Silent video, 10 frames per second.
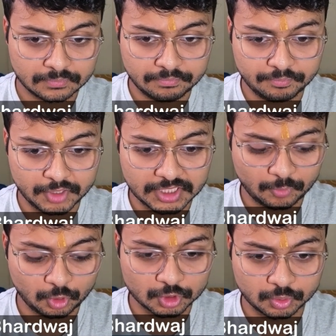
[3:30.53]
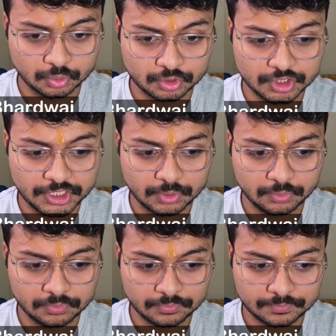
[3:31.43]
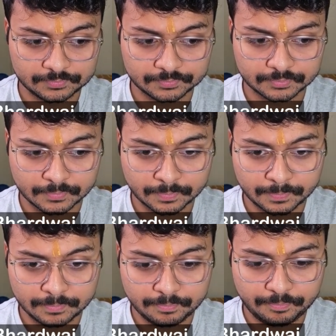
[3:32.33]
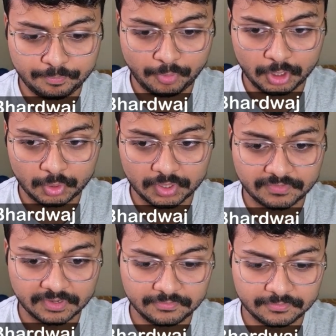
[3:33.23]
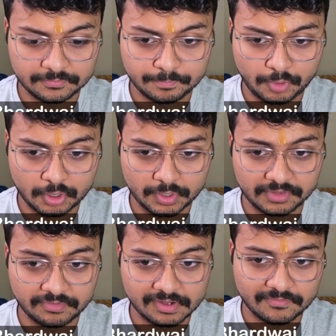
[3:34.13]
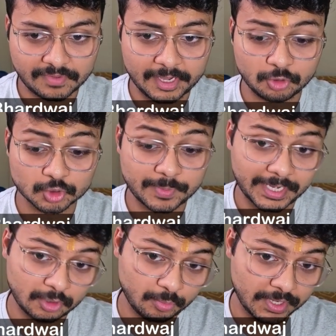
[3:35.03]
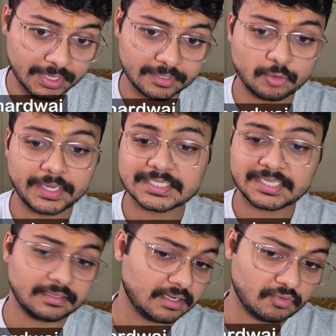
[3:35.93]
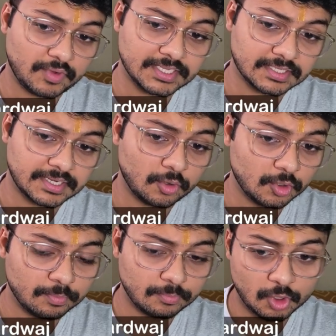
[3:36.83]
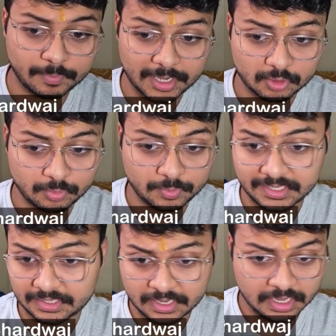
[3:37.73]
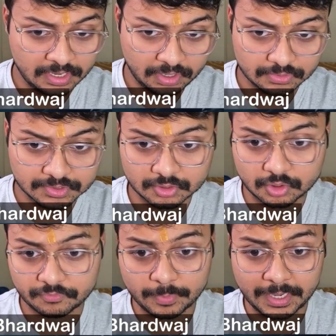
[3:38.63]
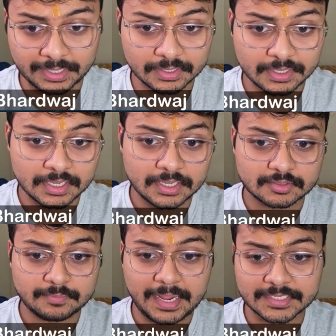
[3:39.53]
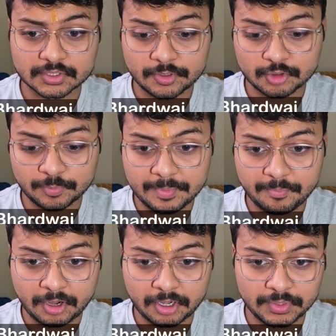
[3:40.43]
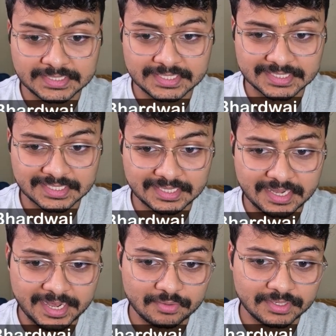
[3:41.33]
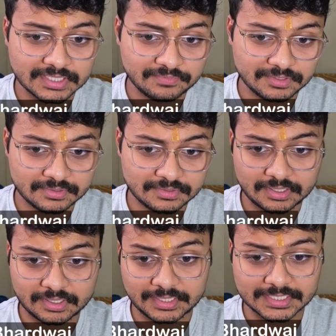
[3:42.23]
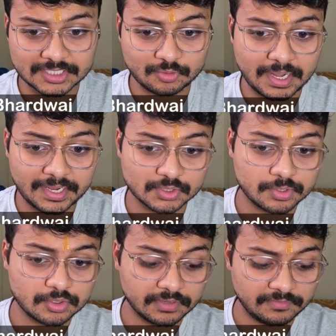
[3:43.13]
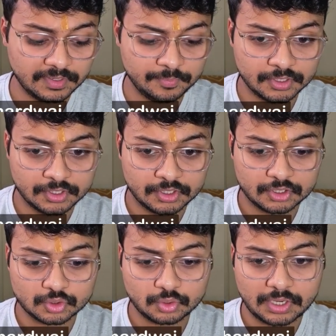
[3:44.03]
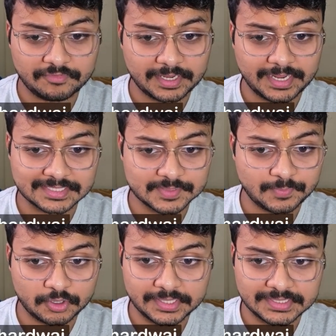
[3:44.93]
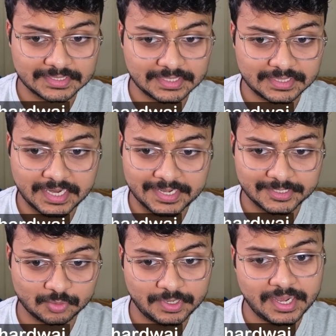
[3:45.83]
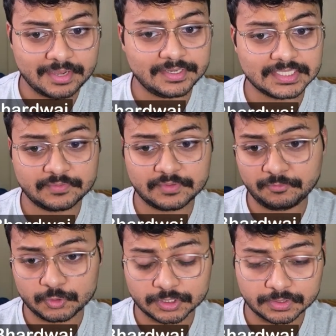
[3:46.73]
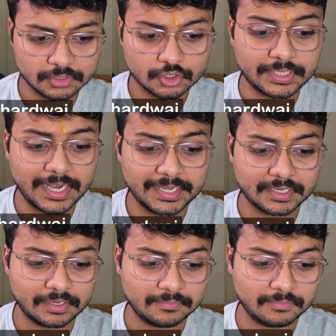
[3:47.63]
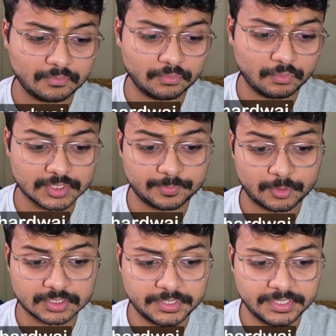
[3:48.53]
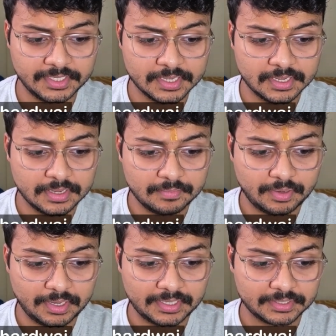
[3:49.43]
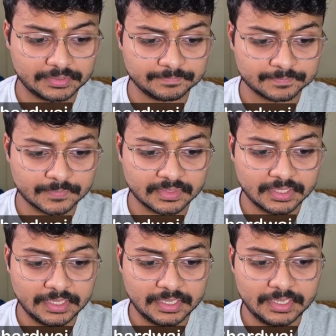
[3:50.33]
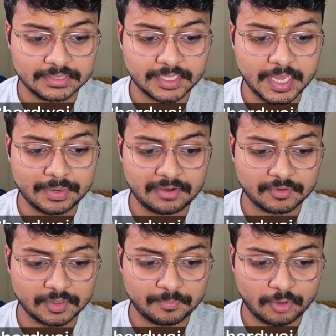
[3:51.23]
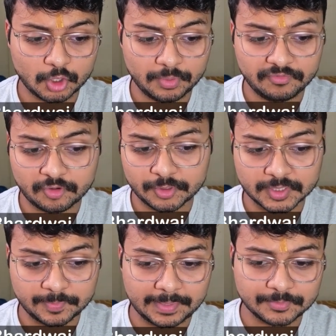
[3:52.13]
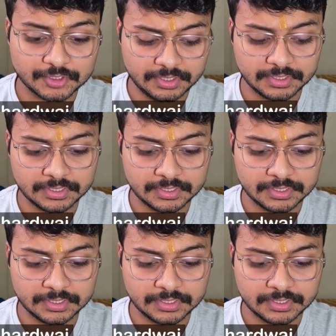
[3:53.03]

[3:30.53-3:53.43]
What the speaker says: bishop goes to g2, pawn to e5, pawn to d5, knight goes back to b8. You might say, why is the knight going back to b8? How is it good for black? So black is going to play pawn to d6 and then knight to d7. That's how black is going to develop. So after castles, pawn to d6, and the idea is to play knight to d7 in the future. So that was a possibility. But in the game, after pawn to b4, bishop captured,